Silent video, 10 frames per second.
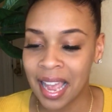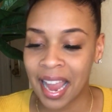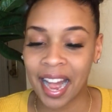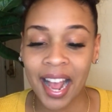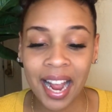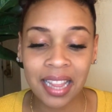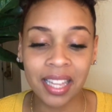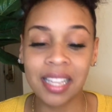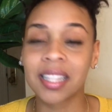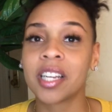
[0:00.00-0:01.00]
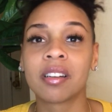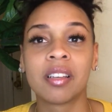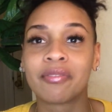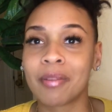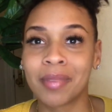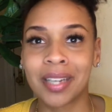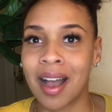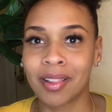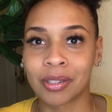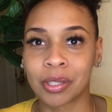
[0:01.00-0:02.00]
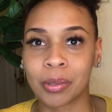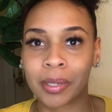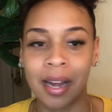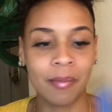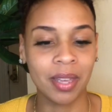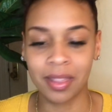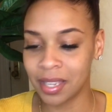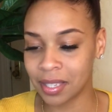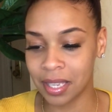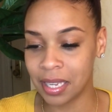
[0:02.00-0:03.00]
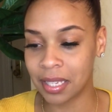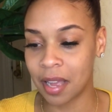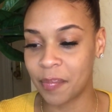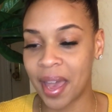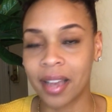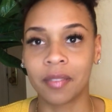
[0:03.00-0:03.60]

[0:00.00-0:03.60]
And I got these literally from the dollar store. I mean, this is a pack